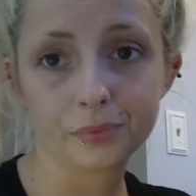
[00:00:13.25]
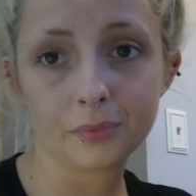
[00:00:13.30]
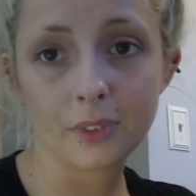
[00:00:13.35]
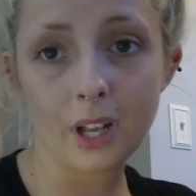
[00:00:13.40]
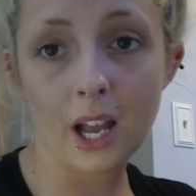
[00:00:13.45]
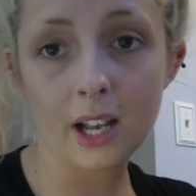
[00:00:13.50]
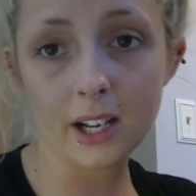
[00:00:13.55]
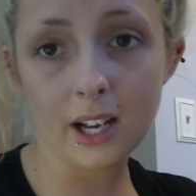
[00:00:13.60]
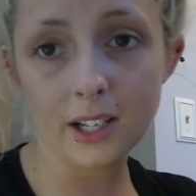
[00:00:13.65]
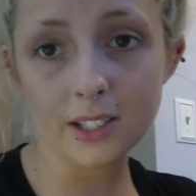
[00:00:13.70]

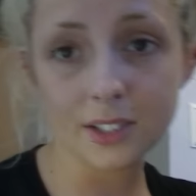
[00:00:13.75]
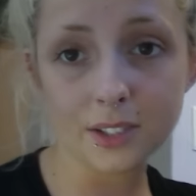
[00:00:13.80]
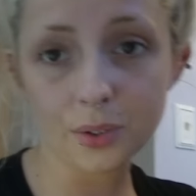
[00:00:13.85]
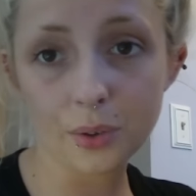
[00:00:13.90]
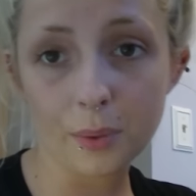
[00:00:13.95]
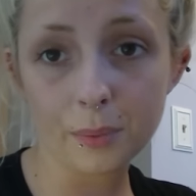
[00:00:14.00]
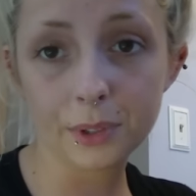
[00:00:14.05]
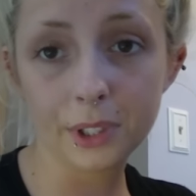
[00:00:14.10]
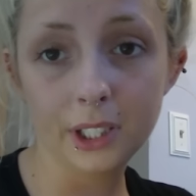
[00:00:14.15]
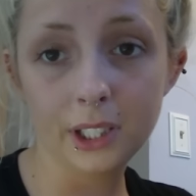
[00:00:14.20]
Hi guys, so
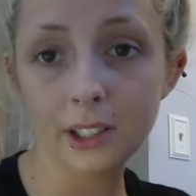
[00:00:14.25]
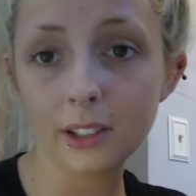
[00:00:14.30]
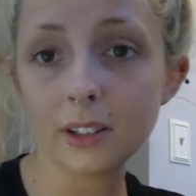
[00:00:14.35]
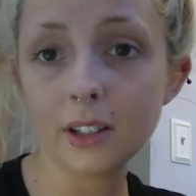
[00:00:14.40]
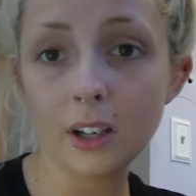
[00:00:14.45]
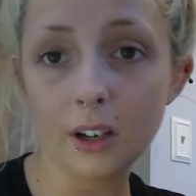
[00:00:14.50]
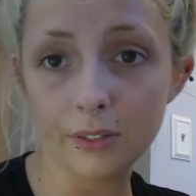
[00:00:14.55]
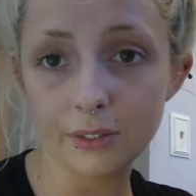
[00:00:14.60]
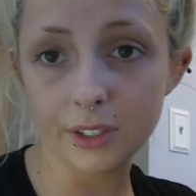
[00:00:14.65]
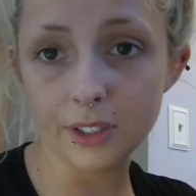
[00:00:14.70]
I'm cleaning
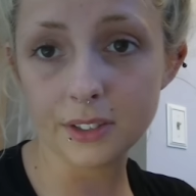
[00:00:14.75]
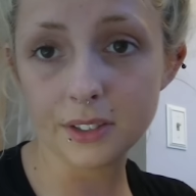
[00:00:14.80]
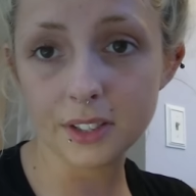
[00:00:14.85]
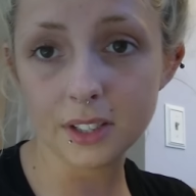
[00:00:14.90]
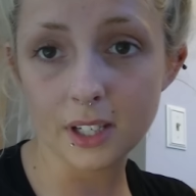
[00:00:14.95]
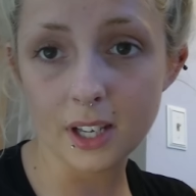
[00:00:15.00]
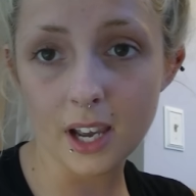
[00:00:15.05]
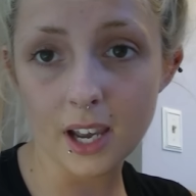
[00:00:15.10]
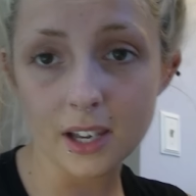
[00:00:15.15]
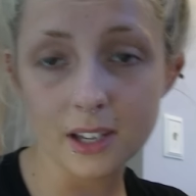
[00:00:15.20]
the oven
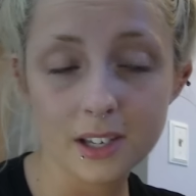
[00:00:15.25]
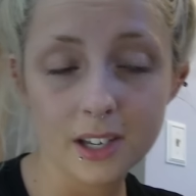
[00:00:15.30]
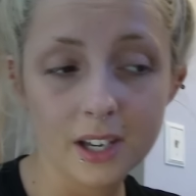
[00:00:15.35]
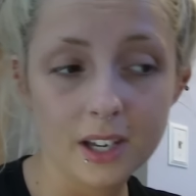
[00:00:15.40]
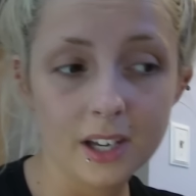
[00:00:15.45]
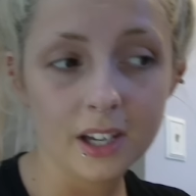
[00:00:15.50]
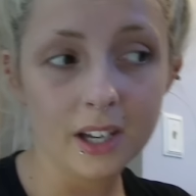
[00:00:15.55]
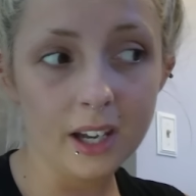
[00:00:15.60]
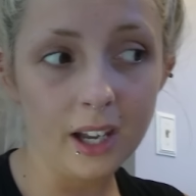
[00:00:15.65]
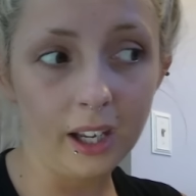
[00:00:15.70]
today
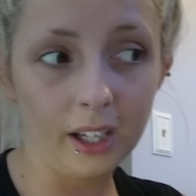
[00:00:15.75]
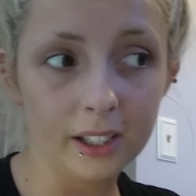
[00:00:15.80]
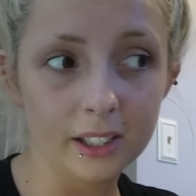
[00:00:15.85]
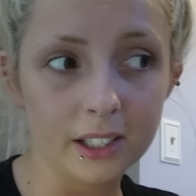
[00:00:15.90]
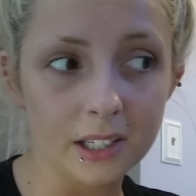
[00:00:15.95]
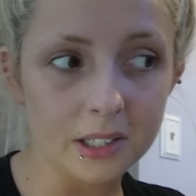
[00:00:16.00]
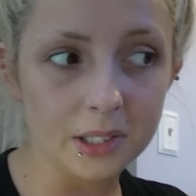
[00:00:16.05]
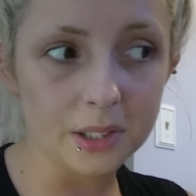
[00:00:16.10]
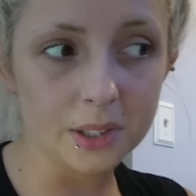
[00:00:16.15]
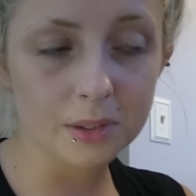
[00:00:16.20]

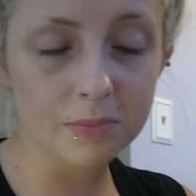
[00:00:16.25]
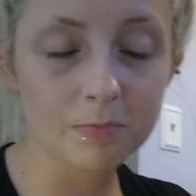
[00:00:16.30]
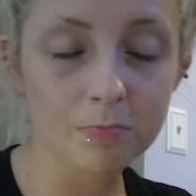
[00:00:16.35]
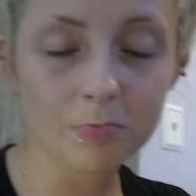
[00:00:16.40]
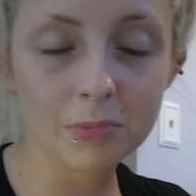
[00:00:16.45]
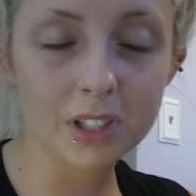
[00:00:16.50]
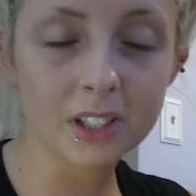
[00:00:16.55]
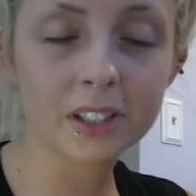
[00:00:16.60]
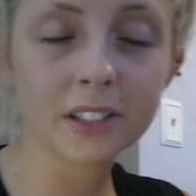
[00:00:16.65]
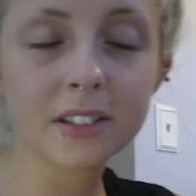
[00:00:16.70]
and
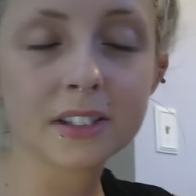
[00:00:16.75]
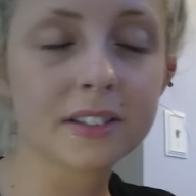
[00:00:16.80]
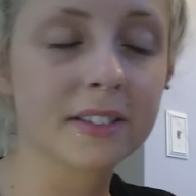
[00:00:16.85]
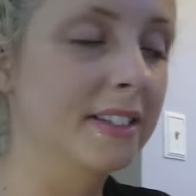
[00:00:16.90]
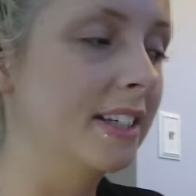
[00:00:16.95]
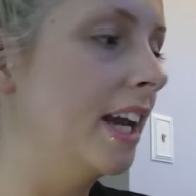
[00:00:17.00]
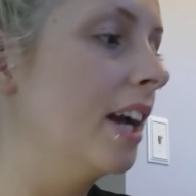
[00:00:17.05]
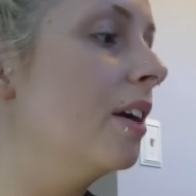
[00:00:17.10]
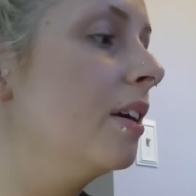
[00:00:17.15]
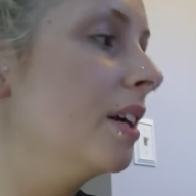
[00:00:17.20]
it's
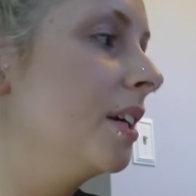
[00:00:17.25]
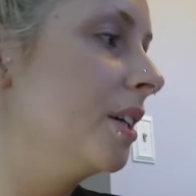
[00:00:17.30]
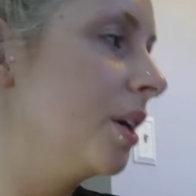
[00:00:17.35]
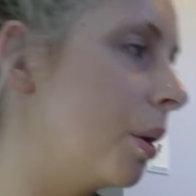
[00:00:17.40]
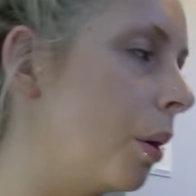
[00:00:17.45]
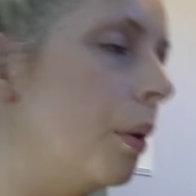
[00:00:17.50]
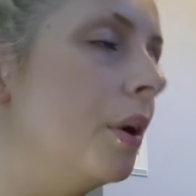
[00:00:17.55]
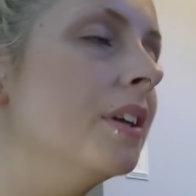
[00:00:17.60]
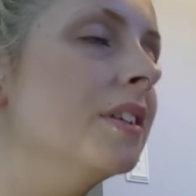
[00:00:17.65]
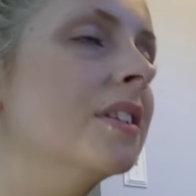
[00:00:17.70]
scary. It
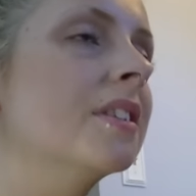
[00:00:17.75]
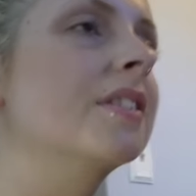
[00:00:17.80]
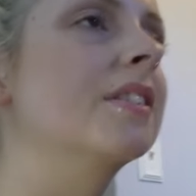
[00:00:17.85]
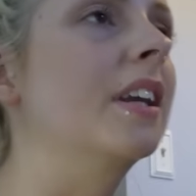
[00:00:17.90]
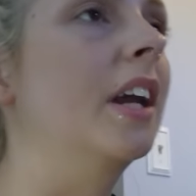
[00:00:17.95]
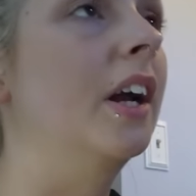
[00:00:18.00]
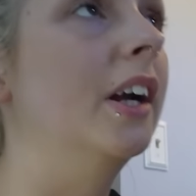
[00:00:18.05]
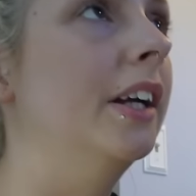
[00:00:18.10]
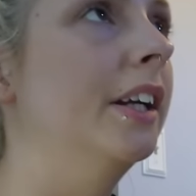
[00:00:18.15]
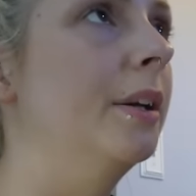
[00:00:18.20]
always is
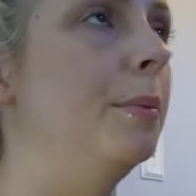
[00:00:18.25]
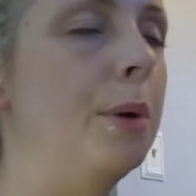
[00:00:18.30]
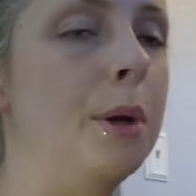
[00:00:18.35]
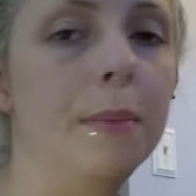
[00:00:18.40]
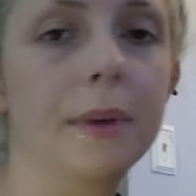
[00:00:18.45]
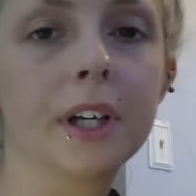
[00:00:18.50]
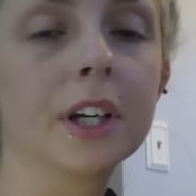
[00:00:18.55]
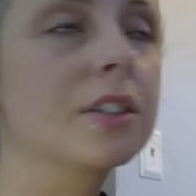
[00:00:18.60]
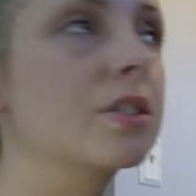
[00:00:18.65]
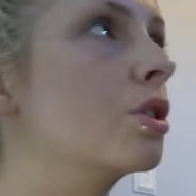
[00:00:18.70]
scary to me
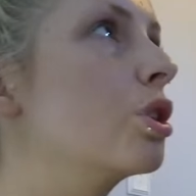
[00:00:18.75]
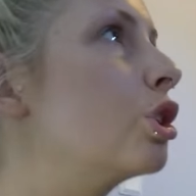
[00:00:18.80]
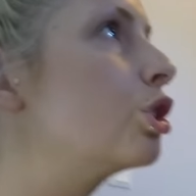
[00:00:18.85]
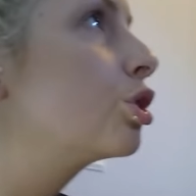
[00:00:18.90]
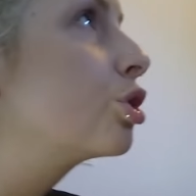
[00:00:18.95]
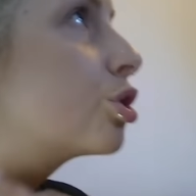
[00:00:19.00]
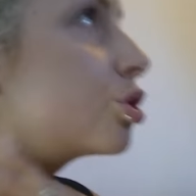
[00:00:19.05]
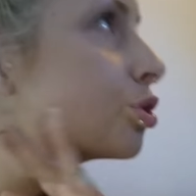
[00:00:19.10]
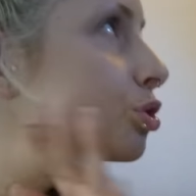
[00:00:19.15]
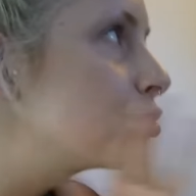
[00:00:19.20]
because there's
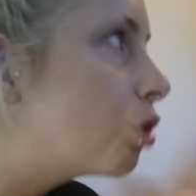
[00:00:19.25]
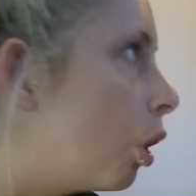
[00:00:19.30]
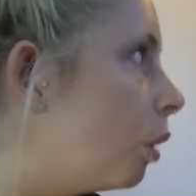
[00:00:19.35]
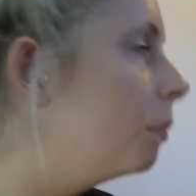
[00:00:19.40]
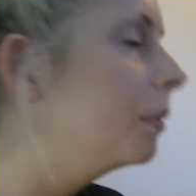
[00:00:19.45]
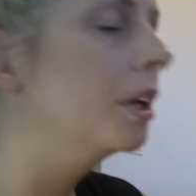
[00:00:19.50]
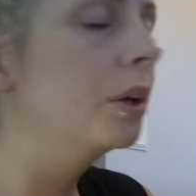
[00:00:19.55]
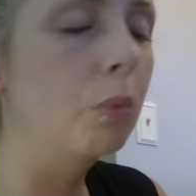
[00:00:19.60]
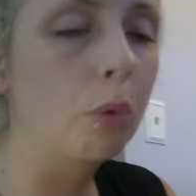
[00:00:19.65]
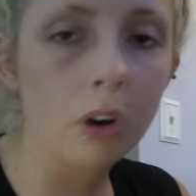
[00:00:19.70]
so
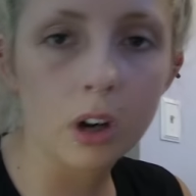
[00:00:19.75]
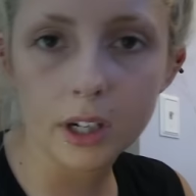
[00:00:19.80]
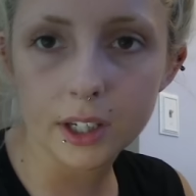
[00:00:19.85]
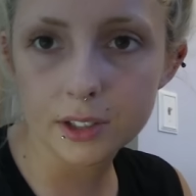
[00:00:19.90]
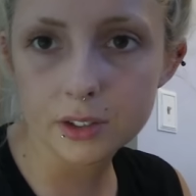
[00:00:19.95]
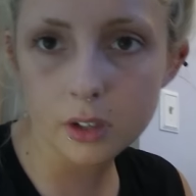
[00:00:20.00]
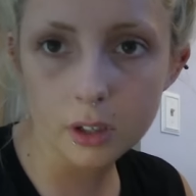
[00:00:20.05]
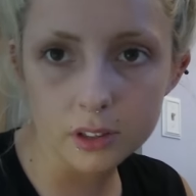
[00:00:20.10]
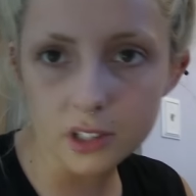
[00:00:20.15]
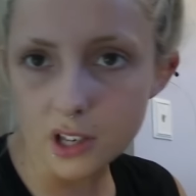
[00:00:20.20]
many
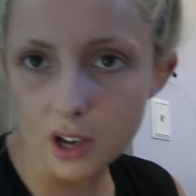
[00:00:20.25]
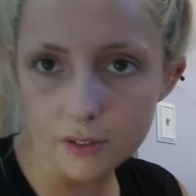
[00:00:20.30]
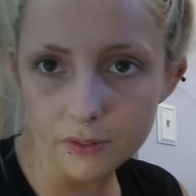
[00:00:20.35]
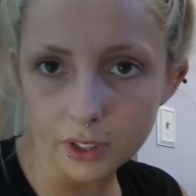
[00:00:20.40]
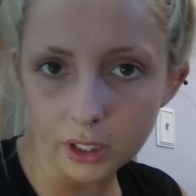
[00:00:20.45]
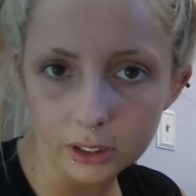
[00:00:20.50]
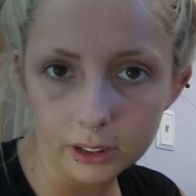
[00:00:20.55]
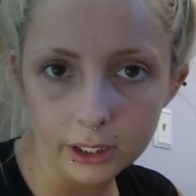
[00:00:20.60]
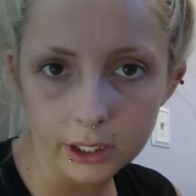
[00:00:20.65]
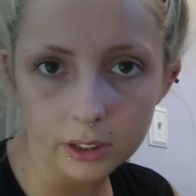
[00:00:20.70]
warnings on the
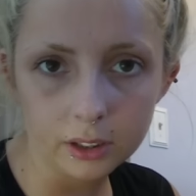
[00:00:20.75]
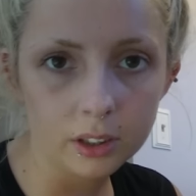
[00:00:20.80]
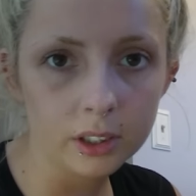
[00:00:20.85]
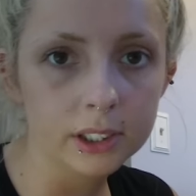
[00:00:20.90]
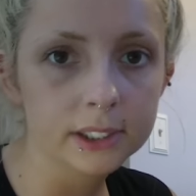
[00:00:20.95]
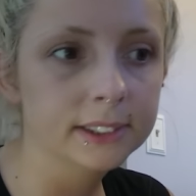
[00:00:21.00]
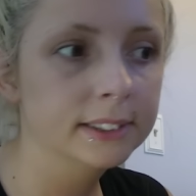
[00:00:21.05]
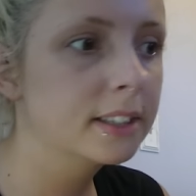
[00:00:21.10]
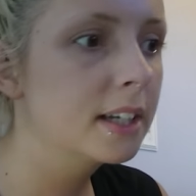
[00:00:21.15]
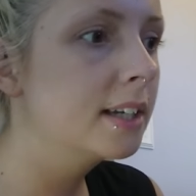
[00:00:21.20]
oven cleaner.
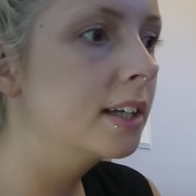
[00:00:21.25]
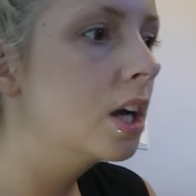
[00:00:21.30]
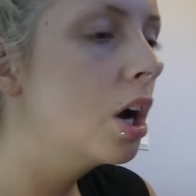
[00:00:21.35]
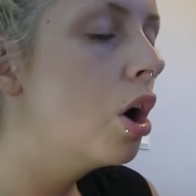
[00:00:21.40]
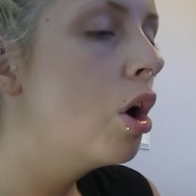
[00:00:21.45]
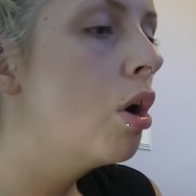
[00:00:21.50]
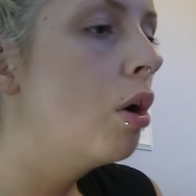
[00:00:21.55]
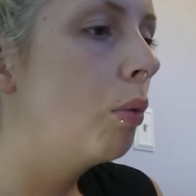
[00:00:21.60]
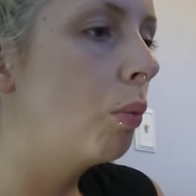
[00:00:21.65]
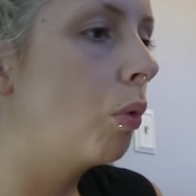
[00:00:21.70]
It's like,
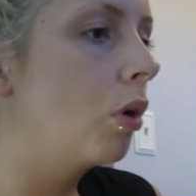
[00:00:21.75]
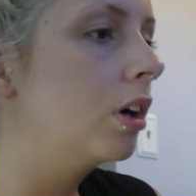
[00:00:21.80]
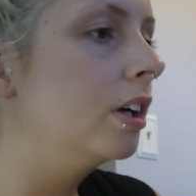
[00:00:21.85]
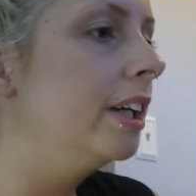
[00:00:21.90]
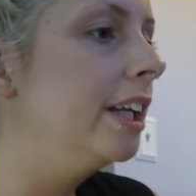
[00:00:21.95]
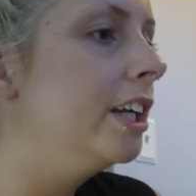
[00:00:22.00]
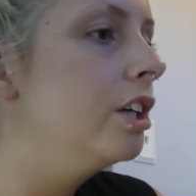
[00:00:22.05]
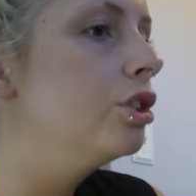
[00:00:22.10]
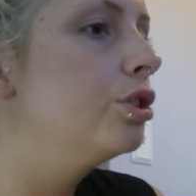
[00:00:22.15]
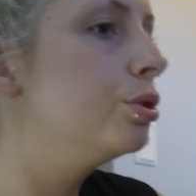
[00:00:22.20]

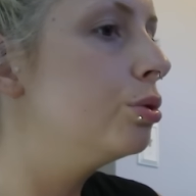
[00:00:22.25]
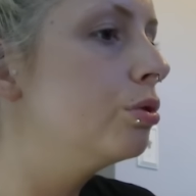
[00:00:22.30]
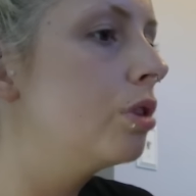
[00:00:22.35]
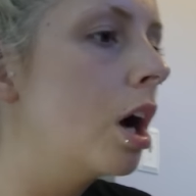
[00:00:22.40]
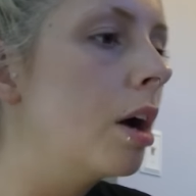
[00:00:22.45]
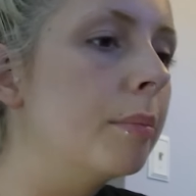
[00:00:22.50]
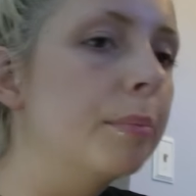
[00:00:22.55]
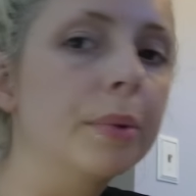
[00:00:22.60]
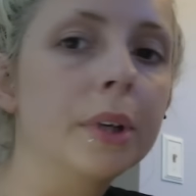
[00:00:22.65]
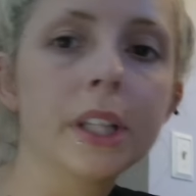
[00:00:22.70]
warning, do
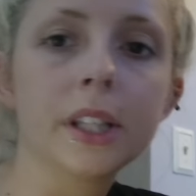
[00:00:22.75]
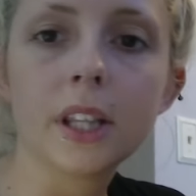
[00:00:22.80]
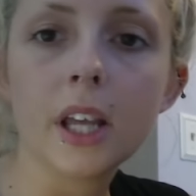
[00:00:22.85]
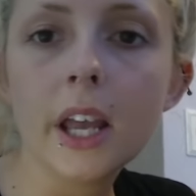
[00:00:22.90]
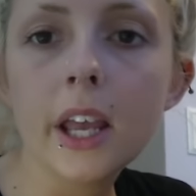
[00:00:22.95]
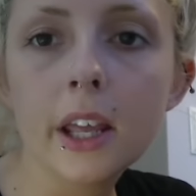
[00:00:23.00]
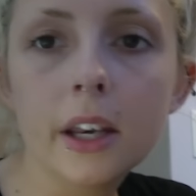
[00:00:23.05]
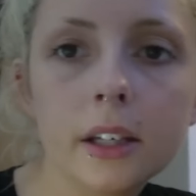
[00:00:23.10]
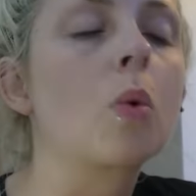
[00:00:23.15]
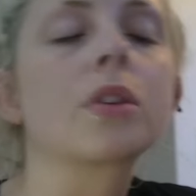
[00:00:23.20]
not breathe
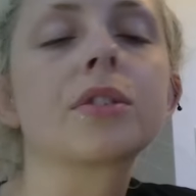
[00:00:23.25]
in.